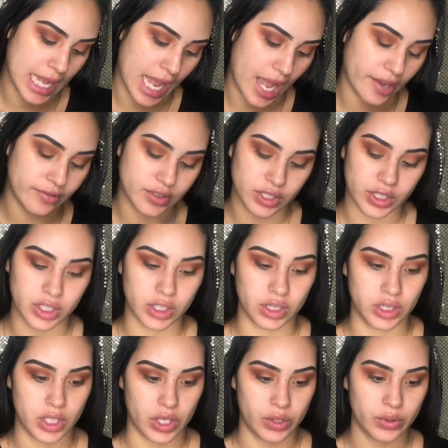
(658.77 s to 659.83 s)

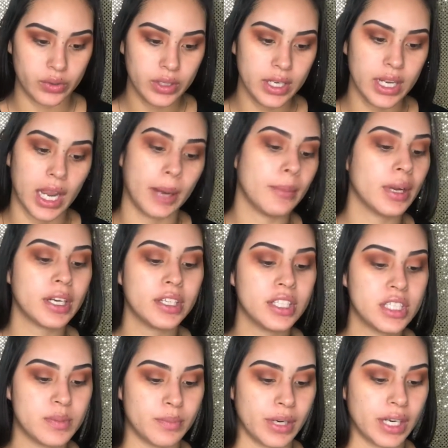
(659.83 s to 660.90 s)
Afterglow. I'm not going to
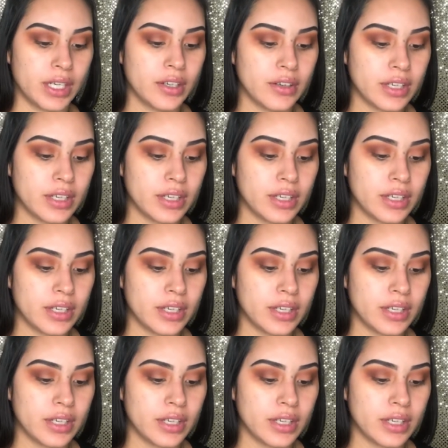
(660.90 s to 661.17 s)
spray it or